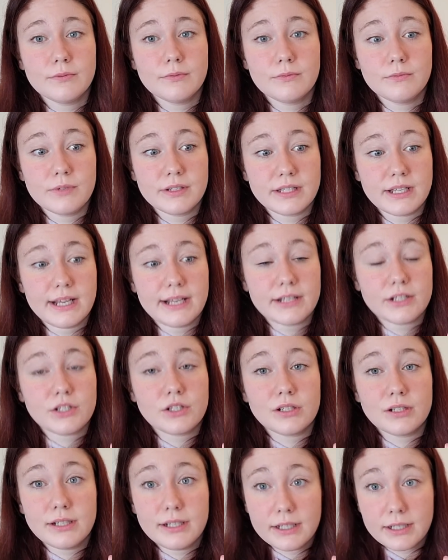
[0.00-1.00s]
was
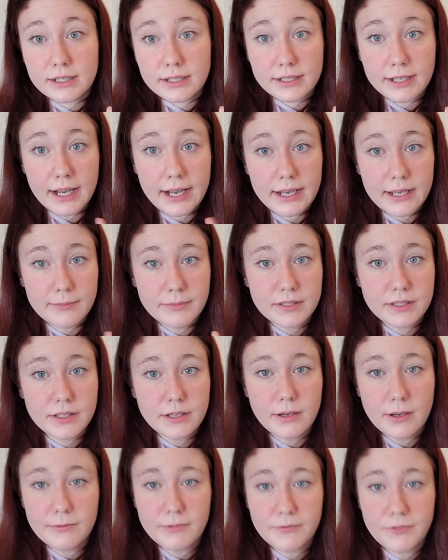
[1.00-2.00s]
actually gay
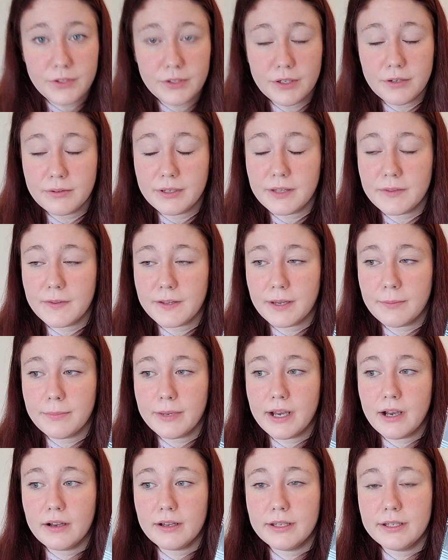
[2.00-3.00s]
himself, if you know nothing
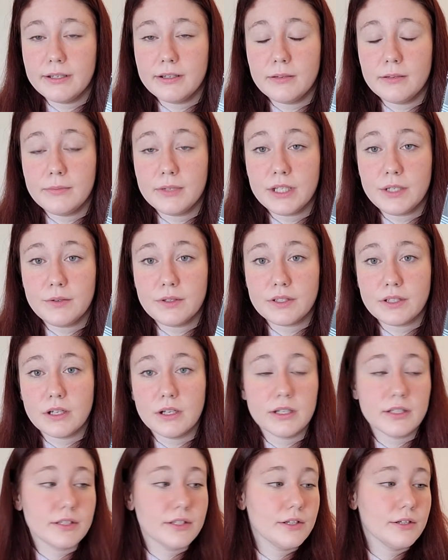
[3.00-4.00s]
about him. He was
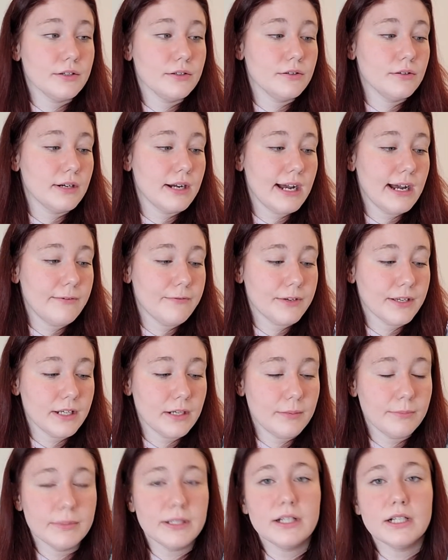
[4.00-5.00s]
also
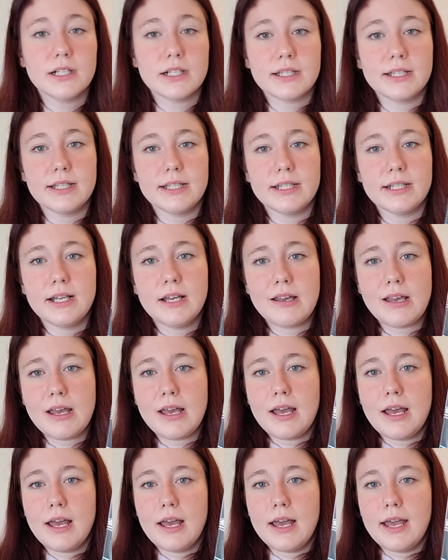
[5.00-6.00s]
African American,
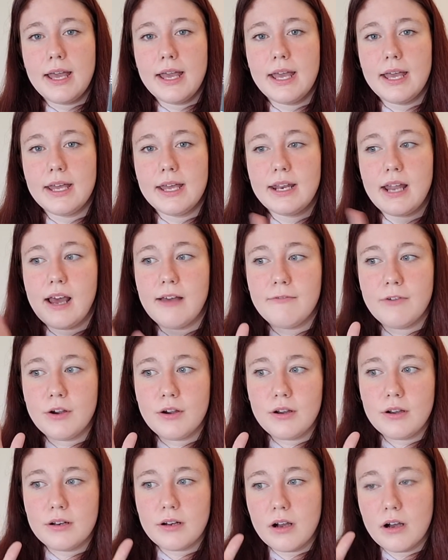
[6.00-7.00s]
and I've
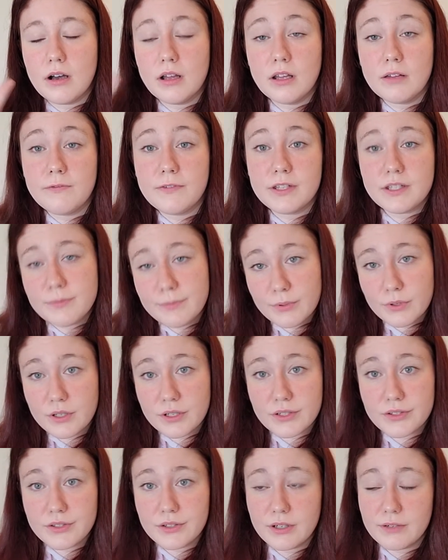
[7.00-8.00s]
heard all of his
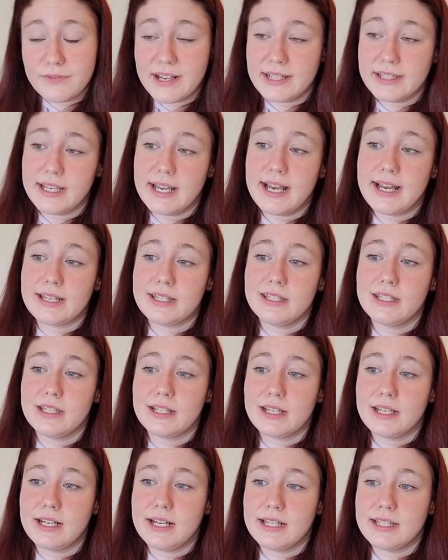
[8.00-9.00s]
books are
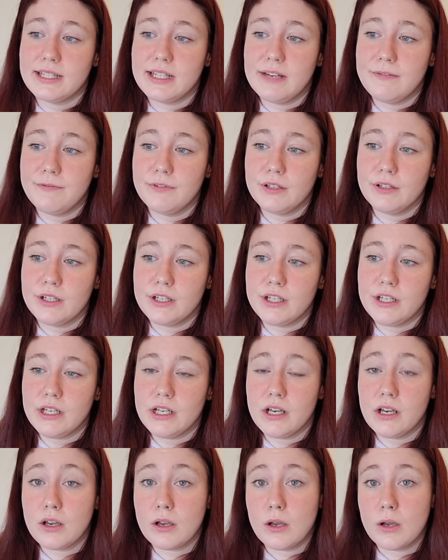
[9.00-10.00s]
fantastic, and I definitely